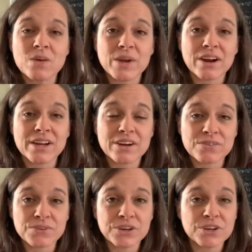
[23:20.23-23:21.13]
we are
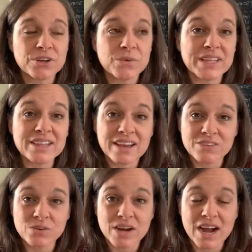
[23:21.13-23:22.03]
here for you we love
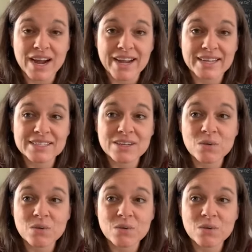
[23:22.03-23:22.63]
you guys